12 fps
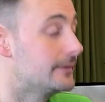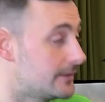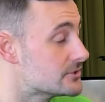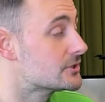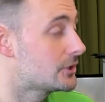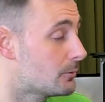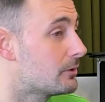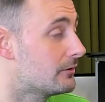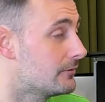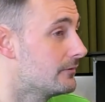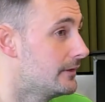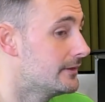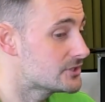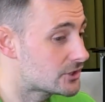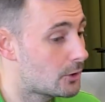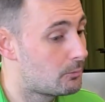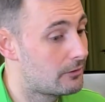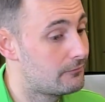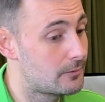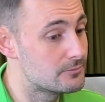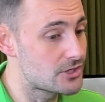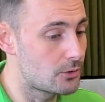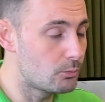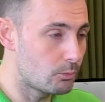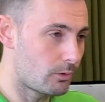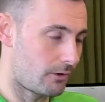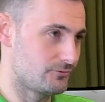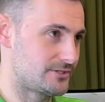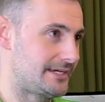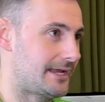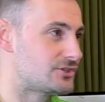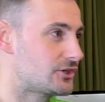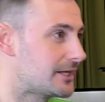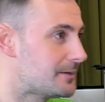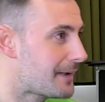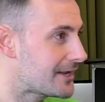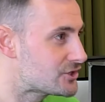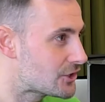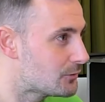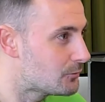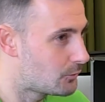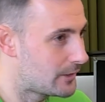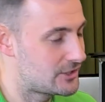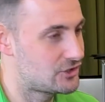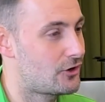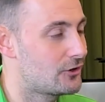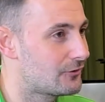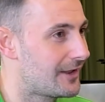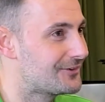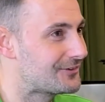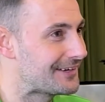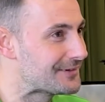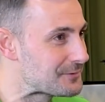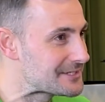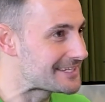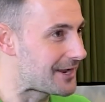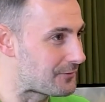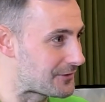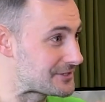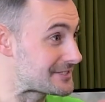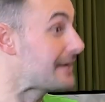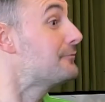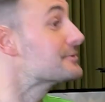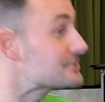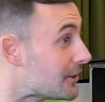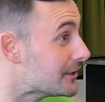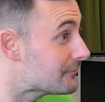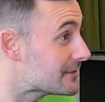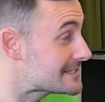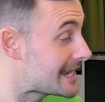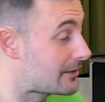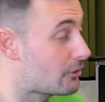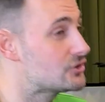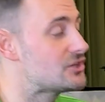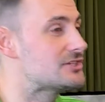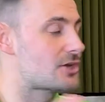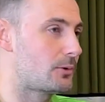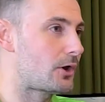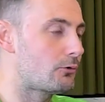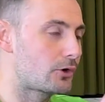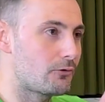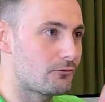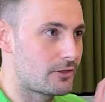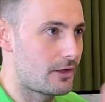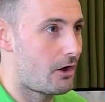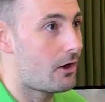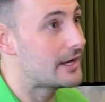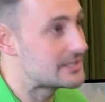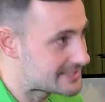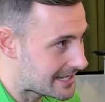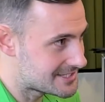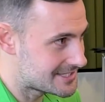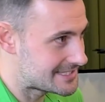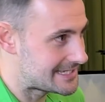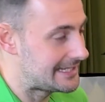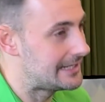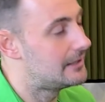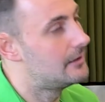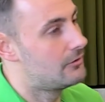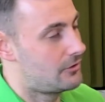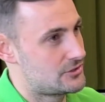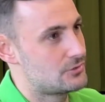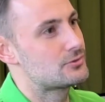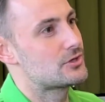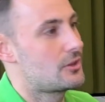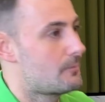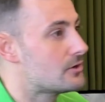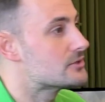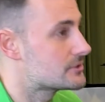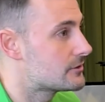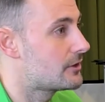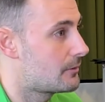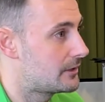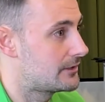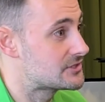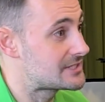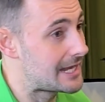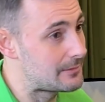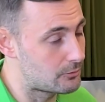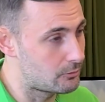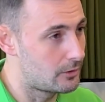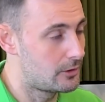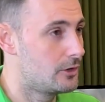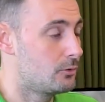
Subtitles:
There's a couple of them. So obviously, as you can imagine, we're Schneider Electric. We stay on the safer side of the technology, so we don't go for the highest density that's also the most thermally unstable.